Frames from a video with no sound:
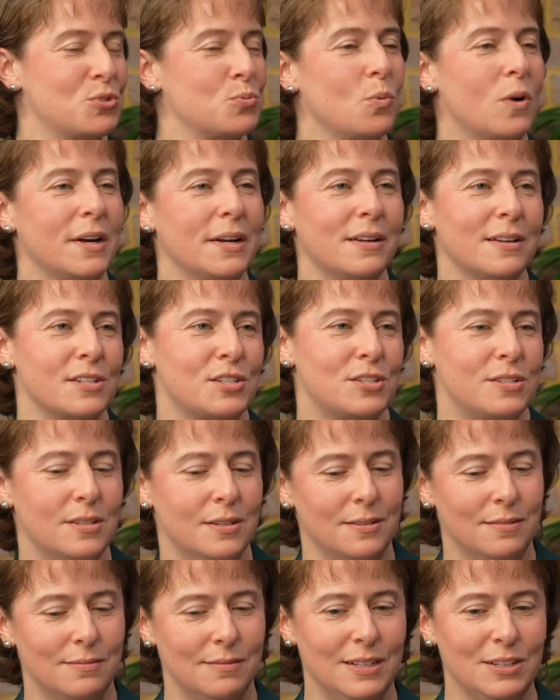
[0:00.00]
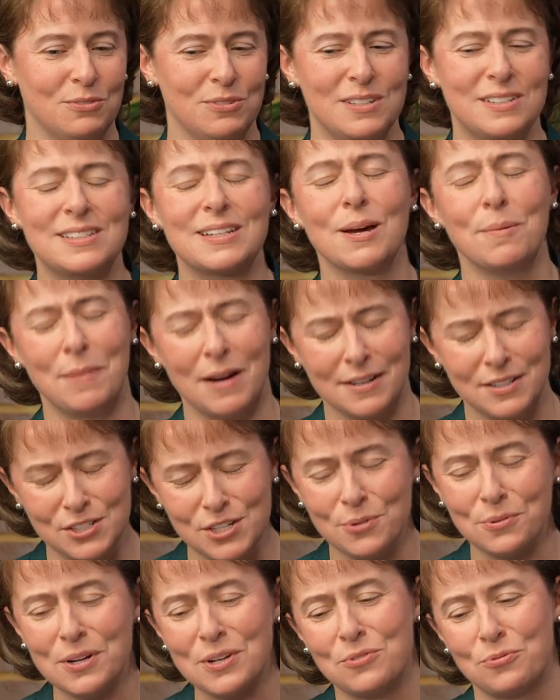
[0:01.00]
wanting us to, come on,
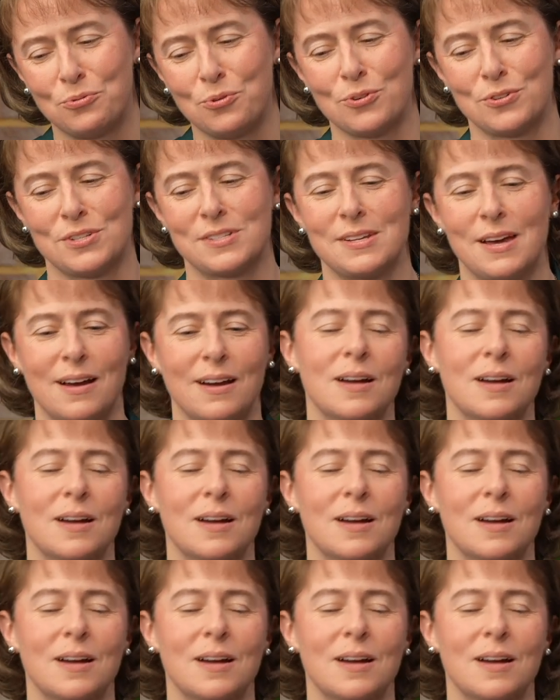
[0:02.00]
don't enforce that.